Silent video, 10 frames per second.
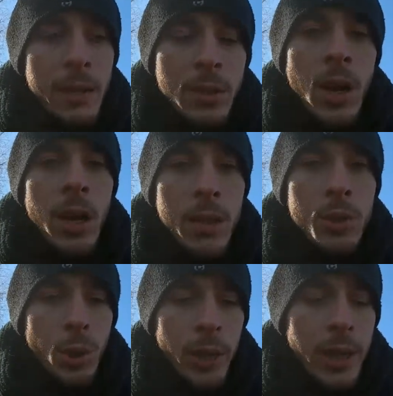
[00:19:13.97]
I saw the
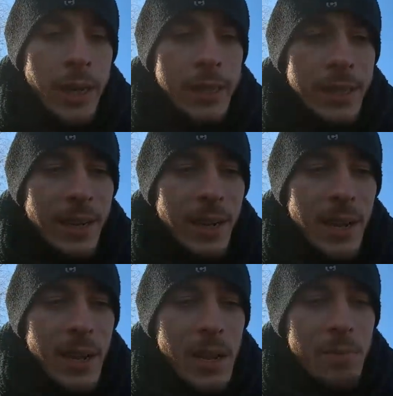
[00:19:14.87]
truth in it,
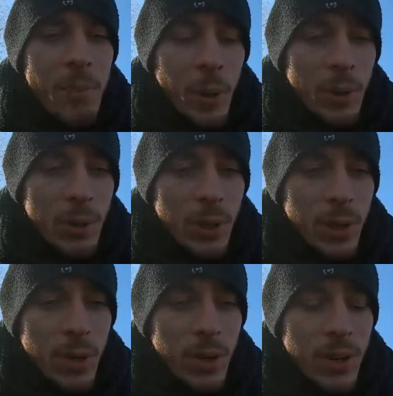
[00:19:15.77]
but
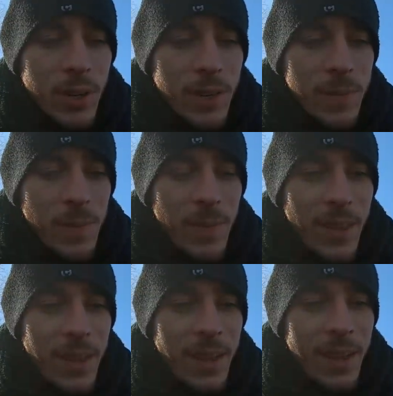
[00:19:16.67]
also
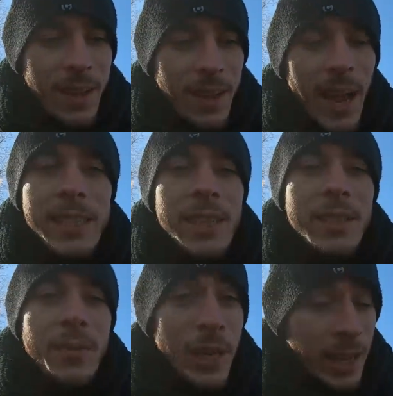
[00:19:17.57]
uh, I
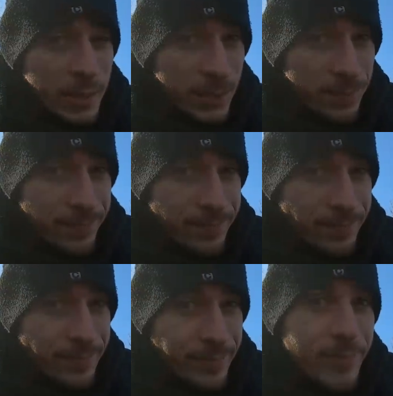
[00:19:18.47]
did something else.
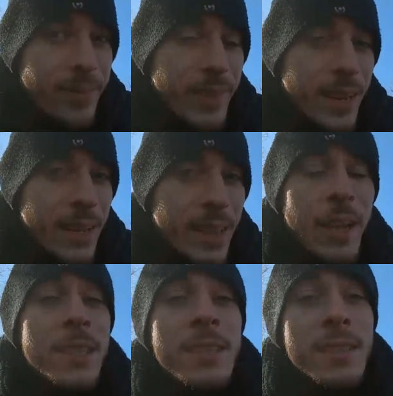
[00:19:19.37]

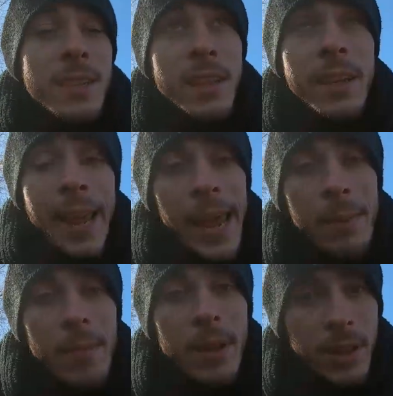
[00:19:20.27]
Thus, the
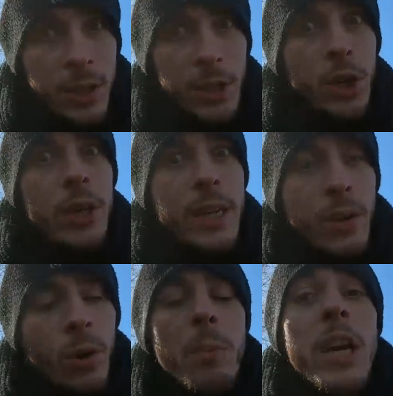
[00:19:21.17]
name, the
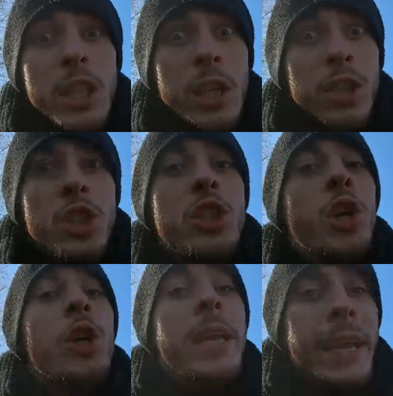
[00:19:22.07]
journey, or martial arts
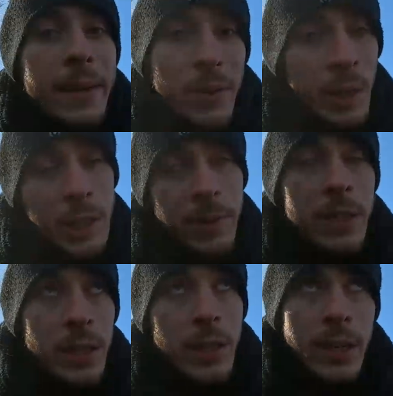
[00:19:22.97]
journey, which
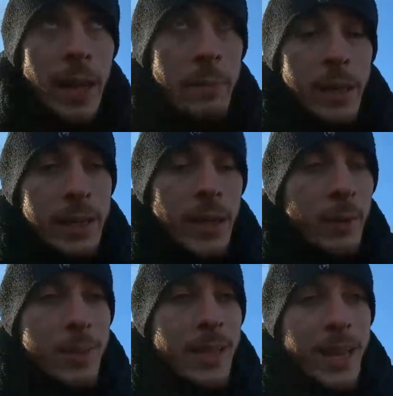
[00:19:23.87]
eventually the name of the
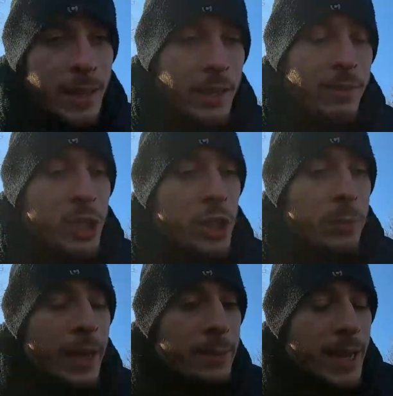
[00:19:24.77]
day wasn't that, it
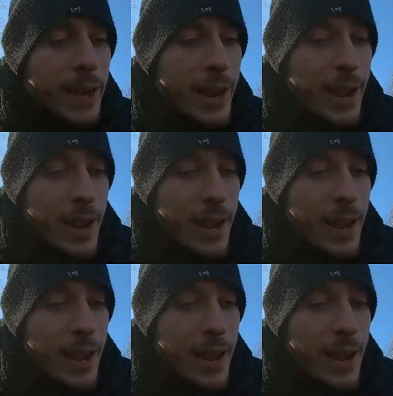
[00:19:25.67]
eventually became that.